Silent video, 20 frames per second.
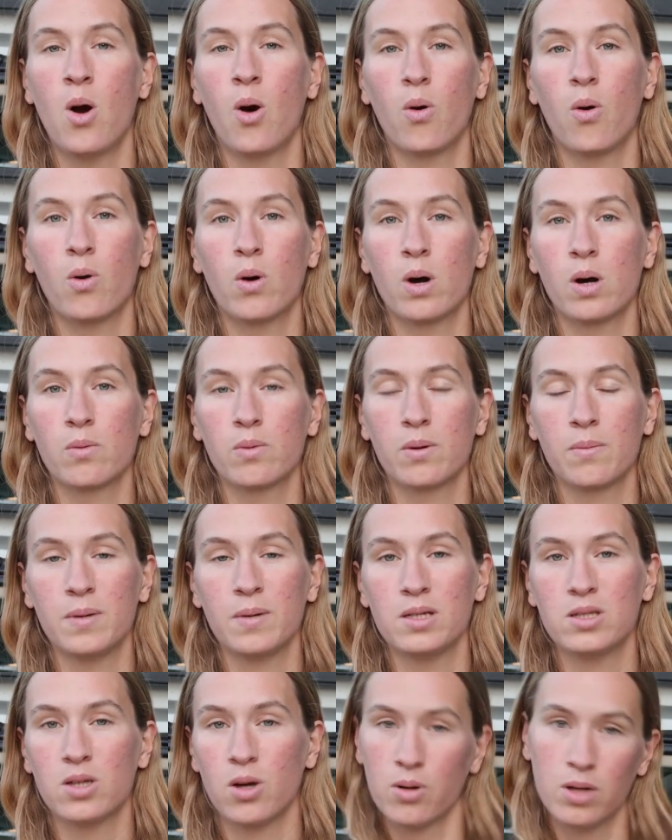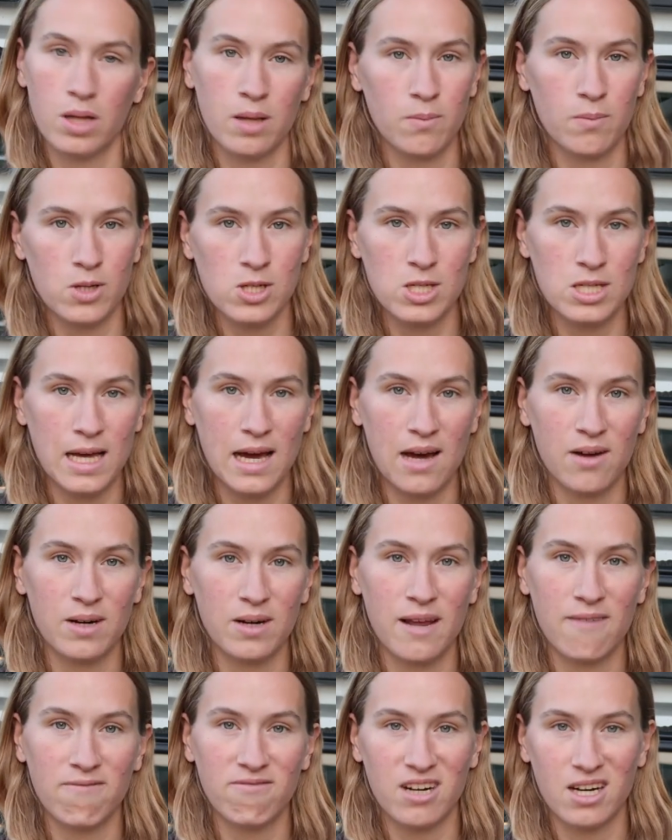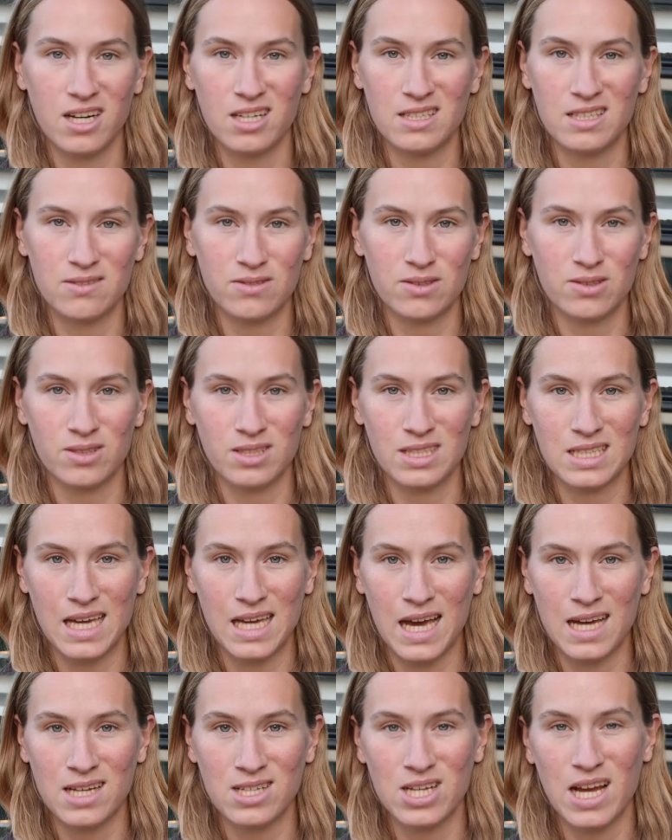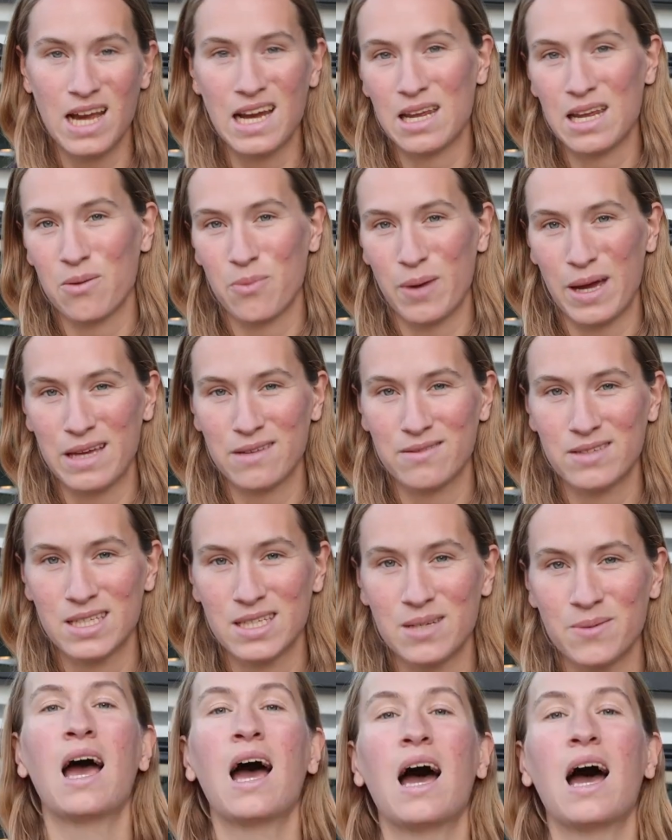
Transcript: or will be totally mushed out and very difficult to catch any waves.